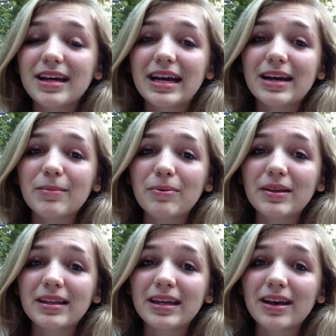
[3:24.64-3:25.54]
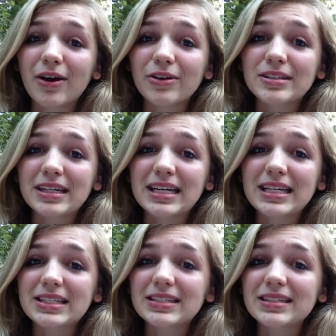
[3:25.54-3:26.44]
completely hard to
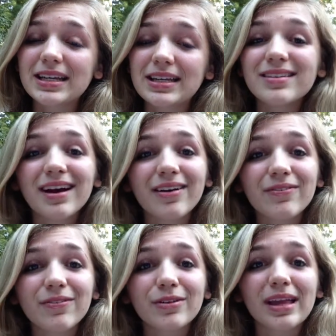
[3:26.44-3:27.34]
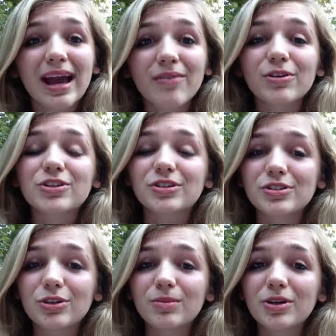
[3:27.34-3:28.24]
handle and not for the average
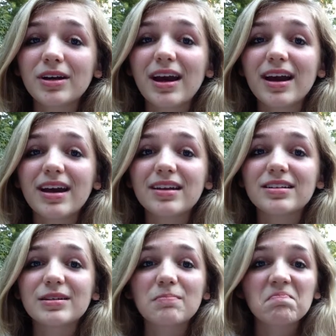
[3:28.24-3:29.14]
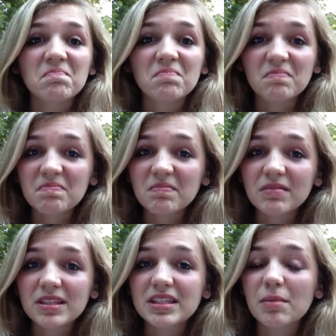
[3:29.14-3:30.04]
consumer, and
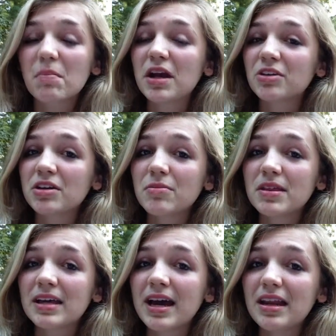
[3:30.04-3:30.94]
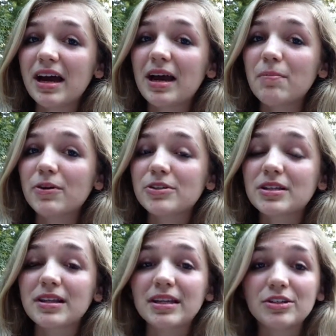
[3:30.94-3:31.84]
some might agree with that. I
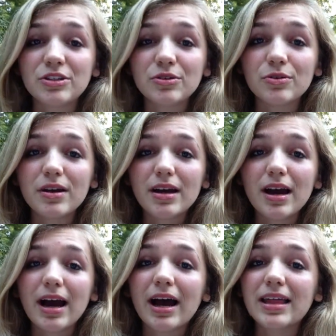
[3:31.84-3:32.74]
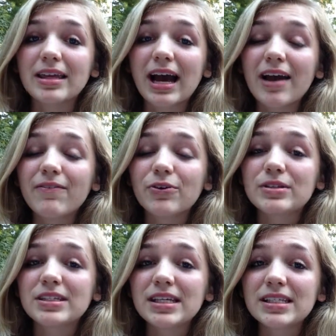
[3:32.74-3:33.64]
personally do. The iPhone
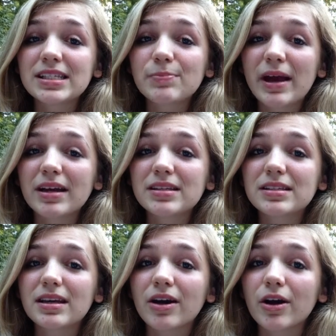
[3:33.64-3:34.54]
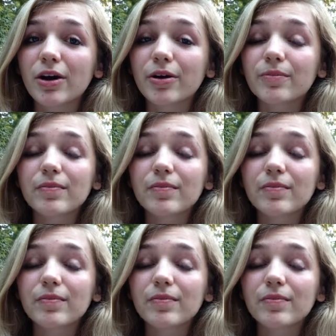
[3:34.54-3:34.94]
6 specs are